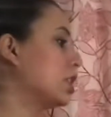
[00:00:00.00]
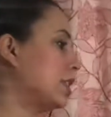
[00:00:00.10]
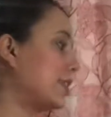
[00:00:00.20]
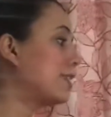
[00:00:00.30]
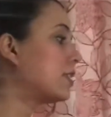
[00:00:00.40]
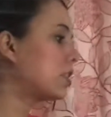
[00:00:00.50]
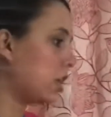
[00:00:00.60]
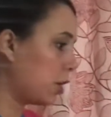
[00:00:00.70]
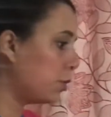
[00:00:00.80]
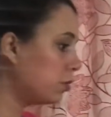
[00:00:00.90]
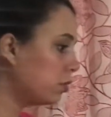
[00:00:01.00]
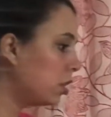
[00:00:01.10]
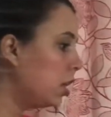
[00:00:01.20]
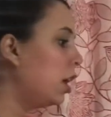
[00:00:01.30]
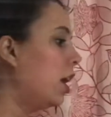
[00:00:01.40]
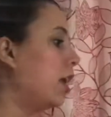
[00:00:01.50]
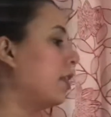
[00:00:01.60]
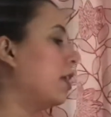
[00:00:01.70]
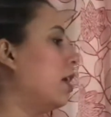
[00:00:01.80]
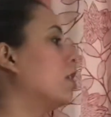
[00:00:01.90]
it's a sterile
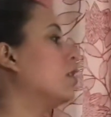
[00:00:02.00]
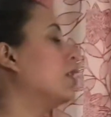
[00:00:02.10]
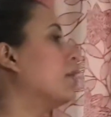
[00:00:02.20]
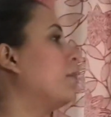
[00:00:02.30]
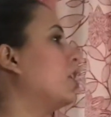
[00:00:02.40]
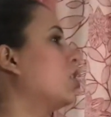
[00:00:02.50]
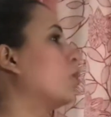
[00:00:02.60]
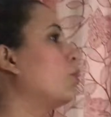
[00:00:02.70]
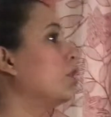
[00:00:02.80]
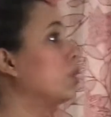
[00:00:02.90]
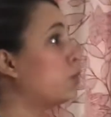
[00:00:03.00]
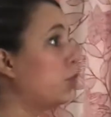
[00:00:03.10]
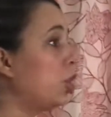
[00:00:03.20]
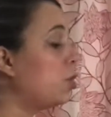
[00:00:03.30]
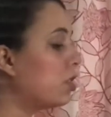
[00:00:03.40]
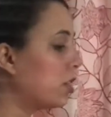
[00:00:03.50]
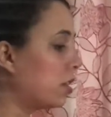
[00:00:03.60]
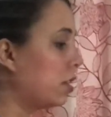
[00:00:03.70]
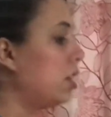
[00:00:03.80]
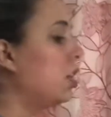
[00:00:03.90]
and then tell the patient when, when you're
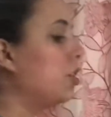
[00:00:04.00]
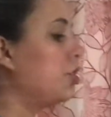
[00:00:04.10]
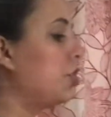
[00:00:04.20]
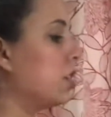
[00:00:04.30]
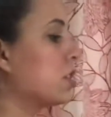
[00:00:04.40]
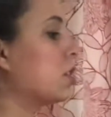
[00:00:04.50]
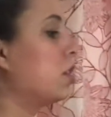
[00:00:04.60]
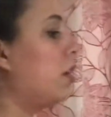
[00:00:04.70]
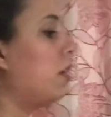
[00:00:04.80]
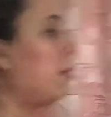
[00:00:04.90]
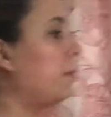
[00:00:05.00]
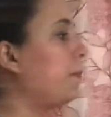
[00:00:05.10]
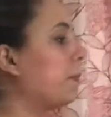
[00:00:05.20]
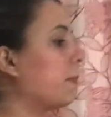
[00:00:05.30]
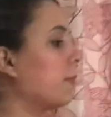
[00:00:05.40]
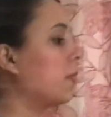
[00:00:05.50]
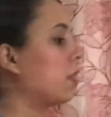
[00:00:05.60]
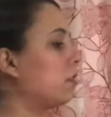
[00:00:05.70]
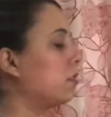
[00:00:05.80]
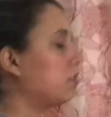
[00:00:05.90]
done just um,
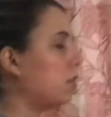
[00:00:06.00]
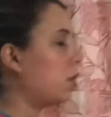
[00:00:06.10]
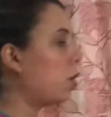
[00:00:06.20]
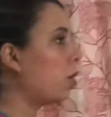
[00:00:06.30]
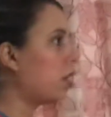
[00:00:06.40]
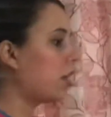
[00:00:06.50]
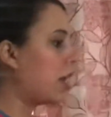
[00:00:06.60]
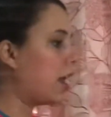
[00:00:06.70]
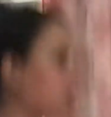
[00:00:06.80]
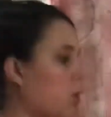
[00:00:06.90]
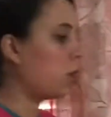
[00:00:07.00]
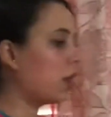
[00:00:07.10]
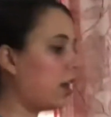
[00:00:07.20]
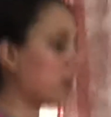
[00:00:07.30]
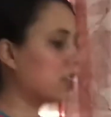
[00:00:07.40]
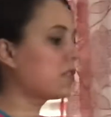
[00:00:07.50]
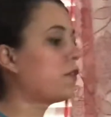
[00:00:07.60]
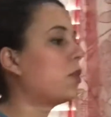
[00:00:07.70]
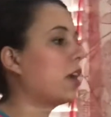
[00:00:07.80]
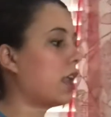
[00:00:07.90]
call call us
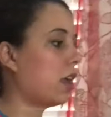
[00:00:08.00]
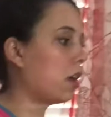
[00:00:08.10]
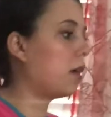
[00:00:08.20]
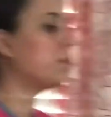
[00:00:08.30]
for I can come